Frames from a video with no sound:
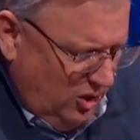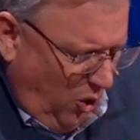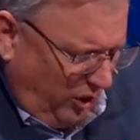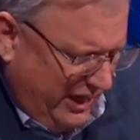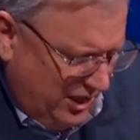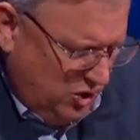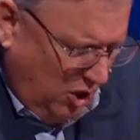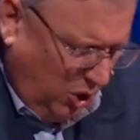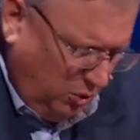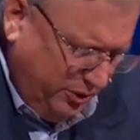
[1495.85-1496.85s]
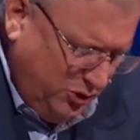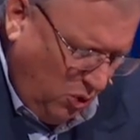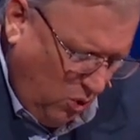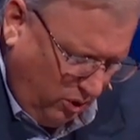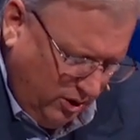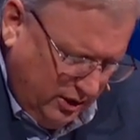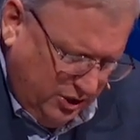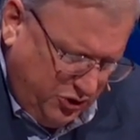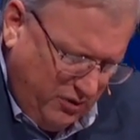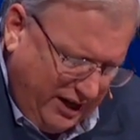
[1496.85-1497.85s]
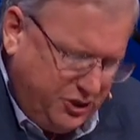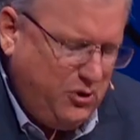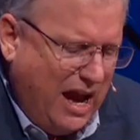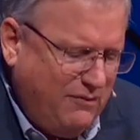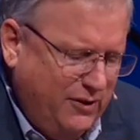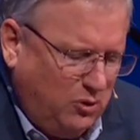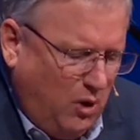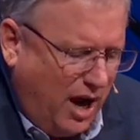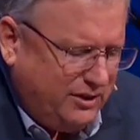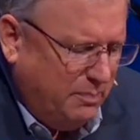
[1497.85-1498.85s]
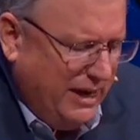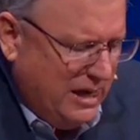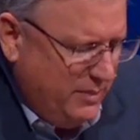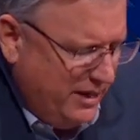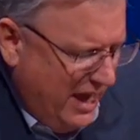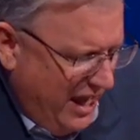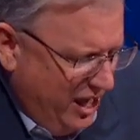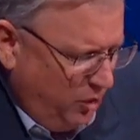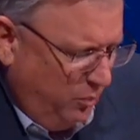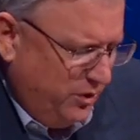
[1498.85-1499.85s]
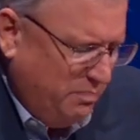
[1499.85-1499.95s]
Or can you hold a door, direct traffic, rock a baby, help with